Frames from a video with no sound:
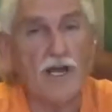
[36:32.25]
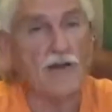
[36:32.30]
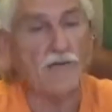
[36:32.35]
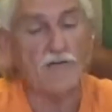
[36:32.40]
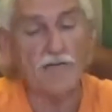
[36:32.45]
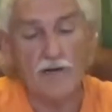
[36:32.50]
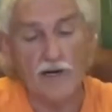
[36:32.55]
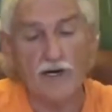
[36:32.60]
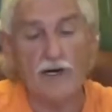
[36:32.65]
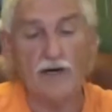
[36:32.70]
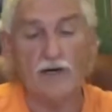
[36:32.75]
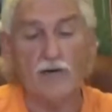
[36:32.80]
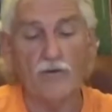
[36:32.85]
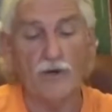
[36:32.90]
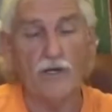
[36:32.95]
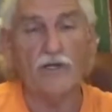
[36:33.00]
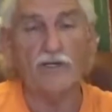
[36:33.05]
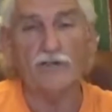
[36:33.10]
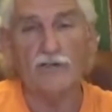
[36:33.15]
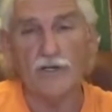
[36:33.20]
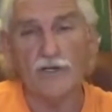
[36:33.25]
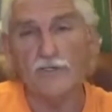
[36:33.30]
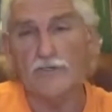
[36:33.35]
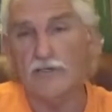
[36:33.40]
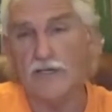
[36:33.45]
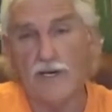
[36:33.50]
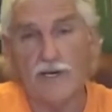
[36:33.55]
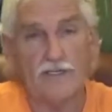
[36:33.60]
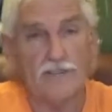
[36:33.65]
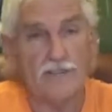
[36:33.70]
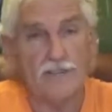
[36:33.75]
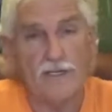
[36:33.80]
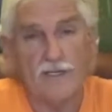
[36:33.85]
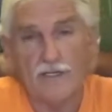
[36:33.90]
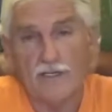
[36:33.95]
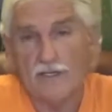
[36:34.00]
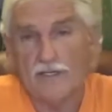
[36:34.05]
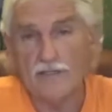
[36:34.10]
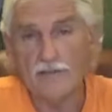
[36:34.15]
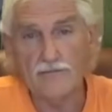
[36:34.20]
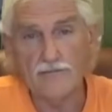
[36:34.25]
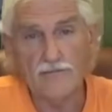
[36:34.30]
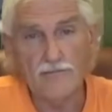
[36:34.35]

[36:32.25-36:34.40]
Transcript: You have very weak adrenal glands, honey.